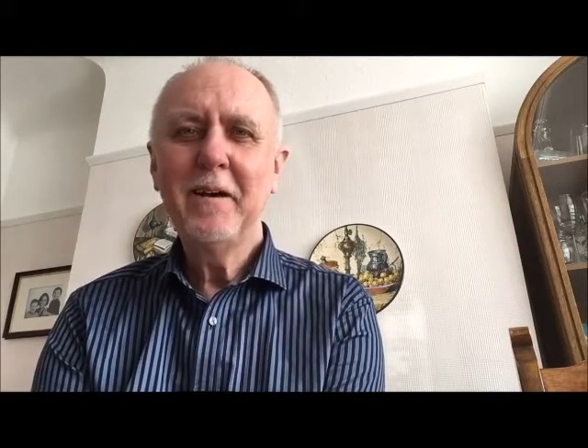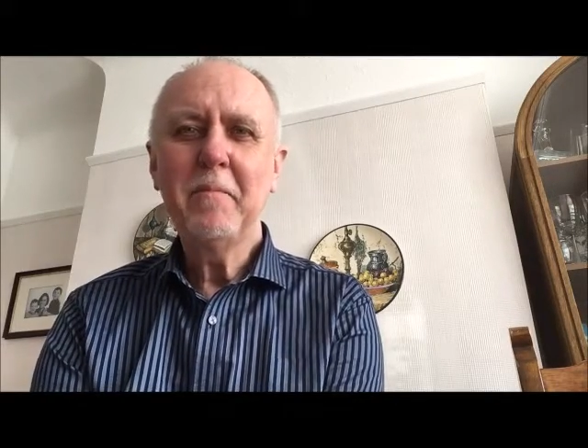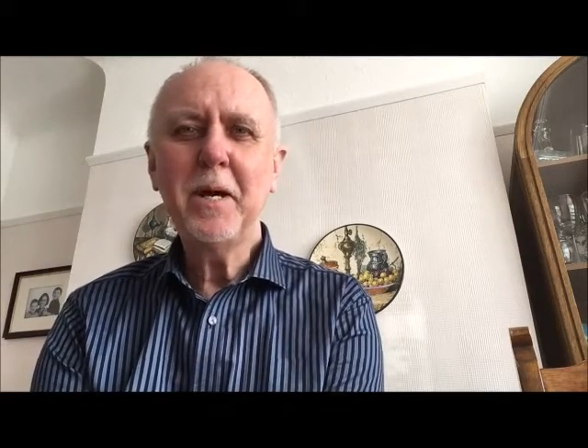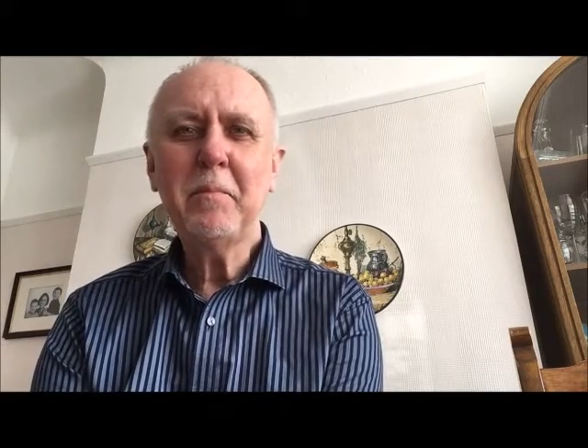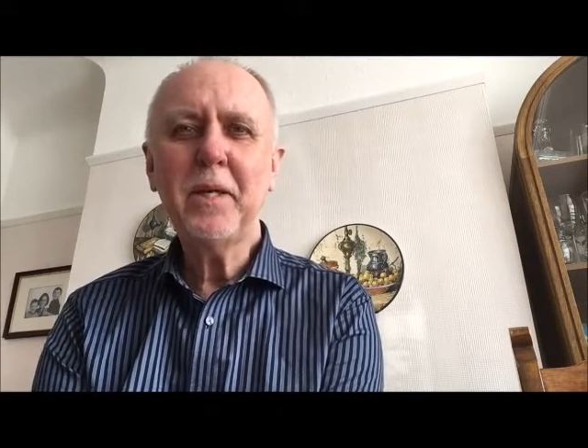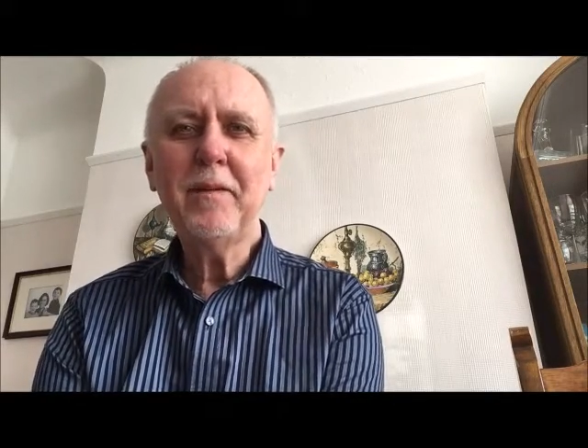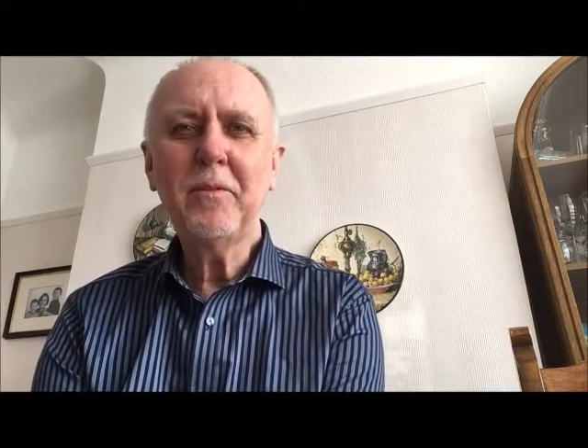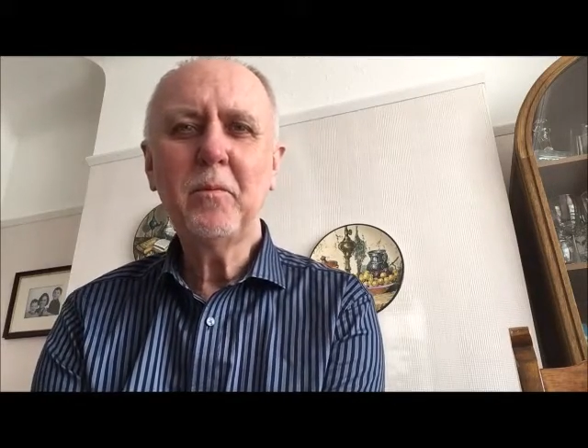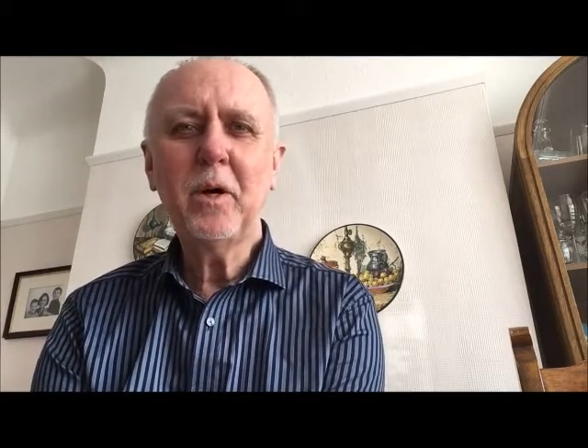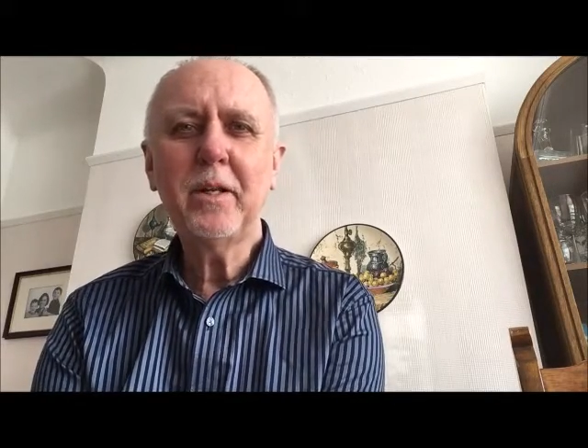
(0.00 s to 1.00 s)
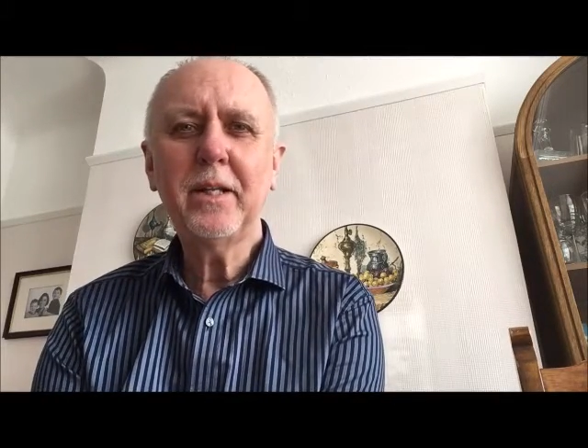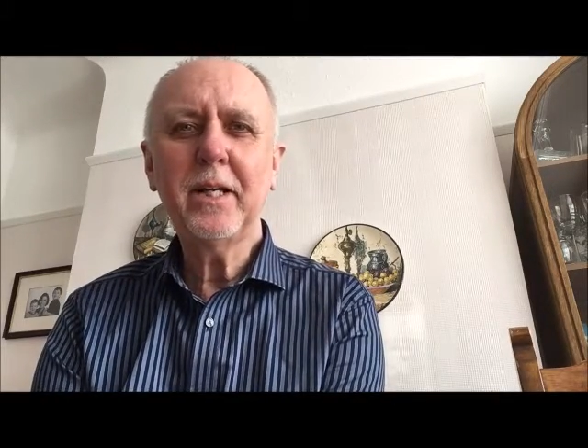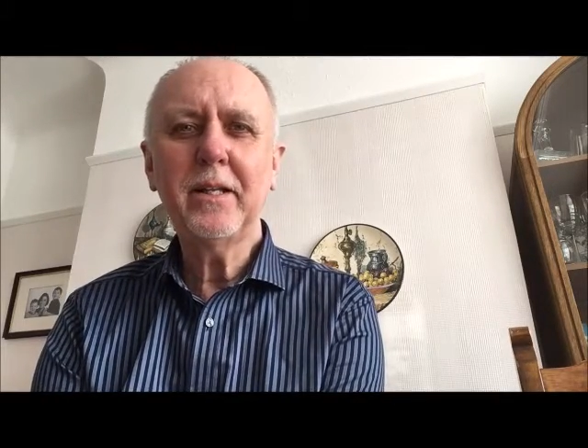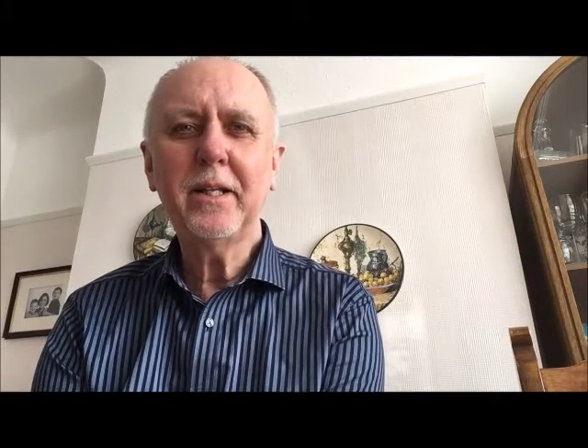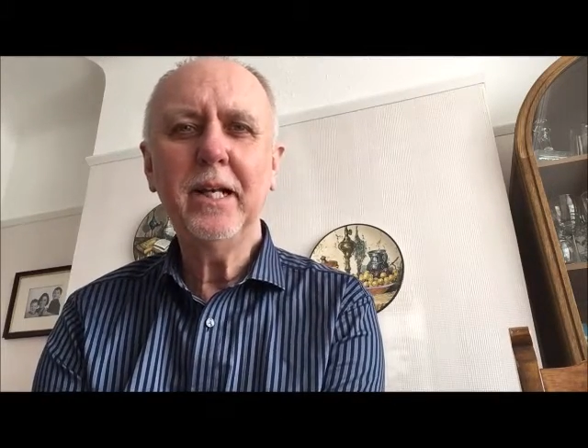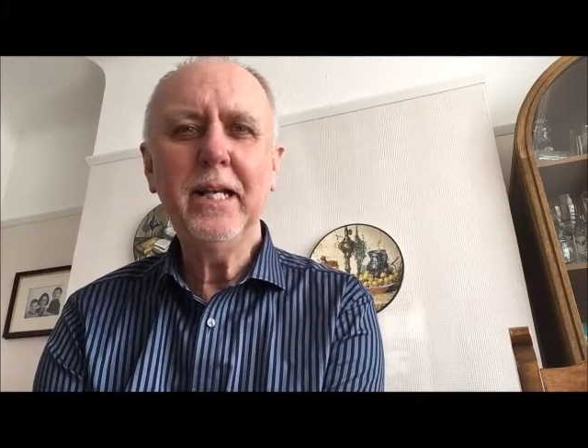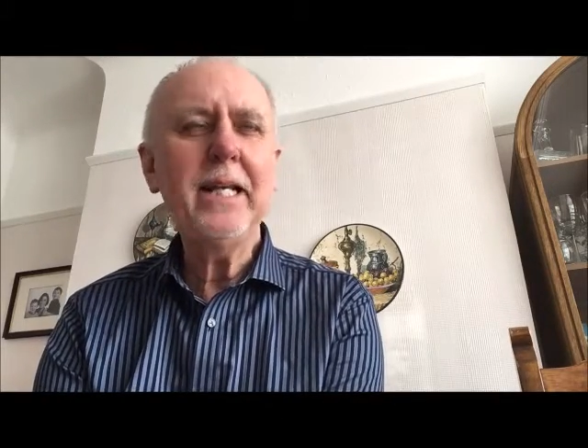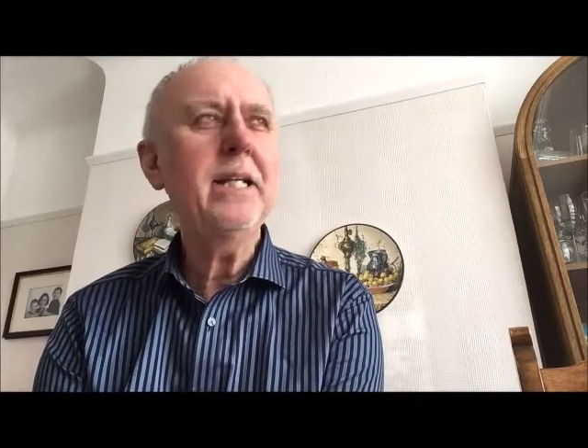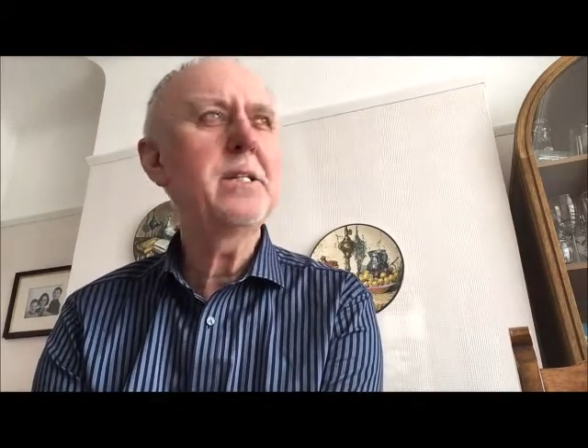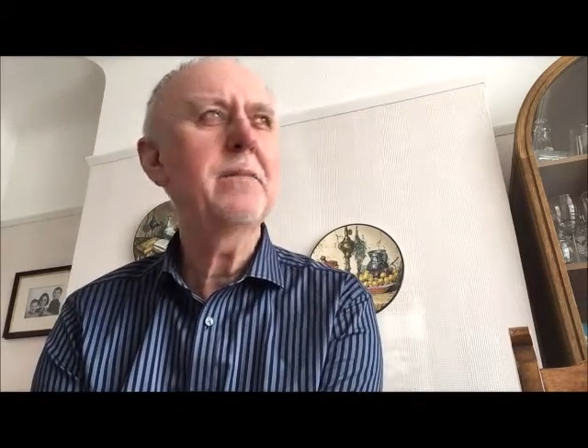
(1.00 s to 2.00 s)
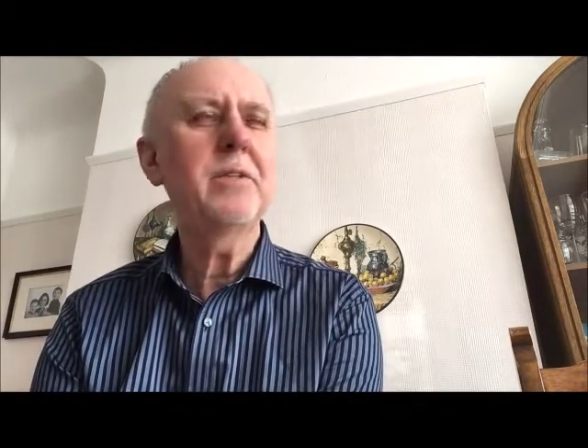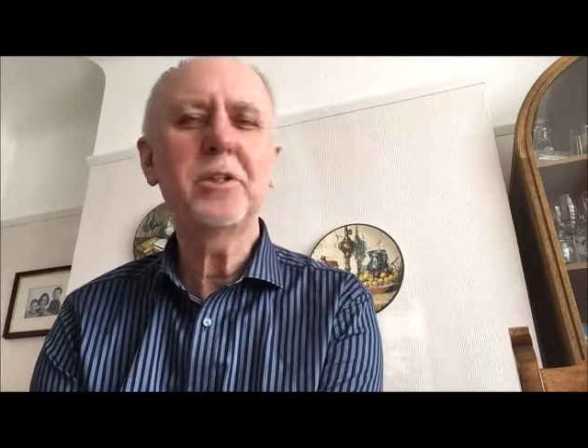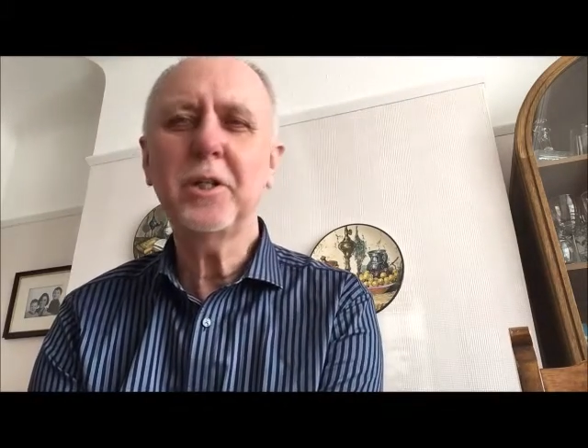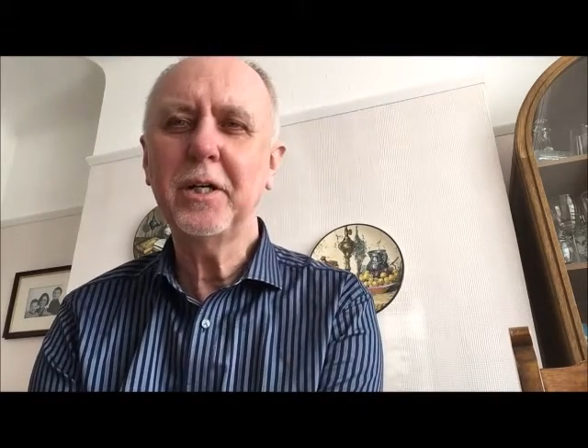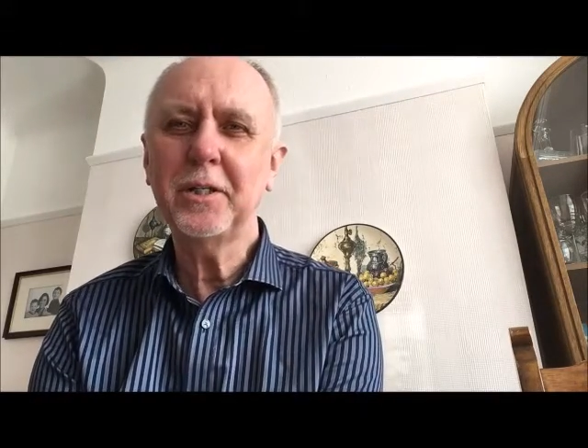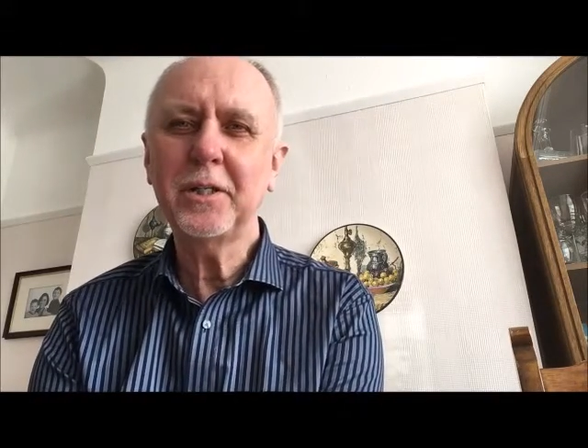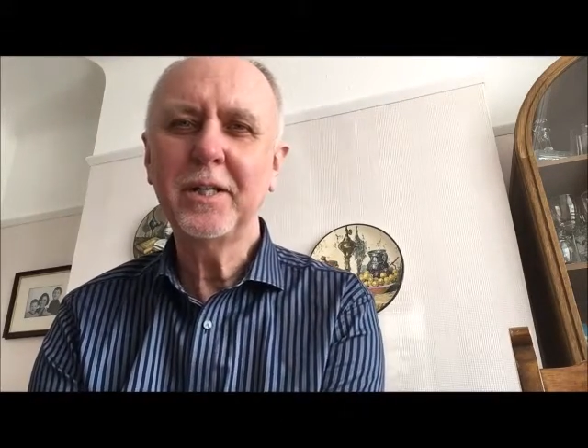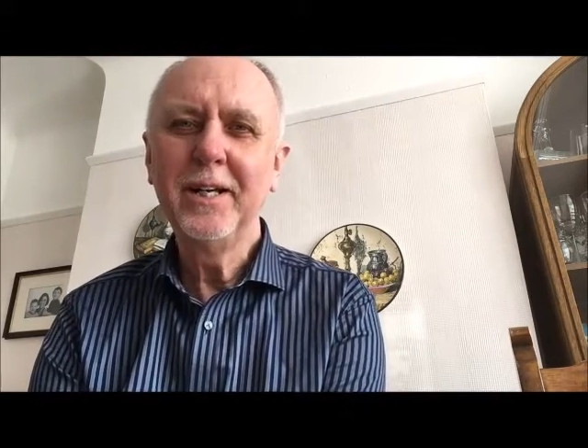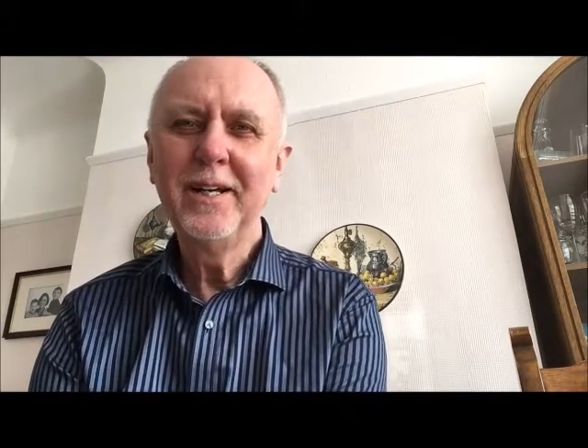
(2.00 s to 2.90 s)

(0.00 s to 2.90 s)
maybe even one of the leaders of the church.